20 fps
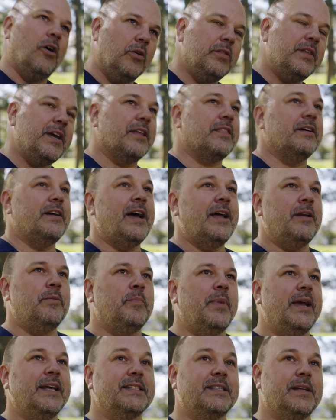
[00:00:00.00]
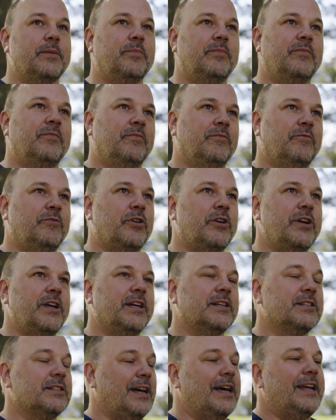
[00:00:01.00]
on the other hand, makes them very
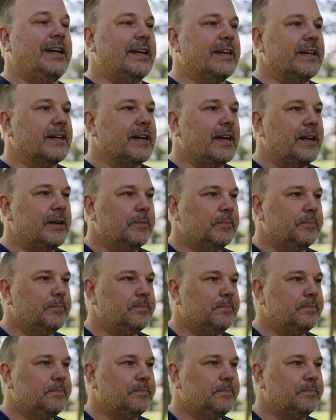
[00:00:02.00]
exciting again.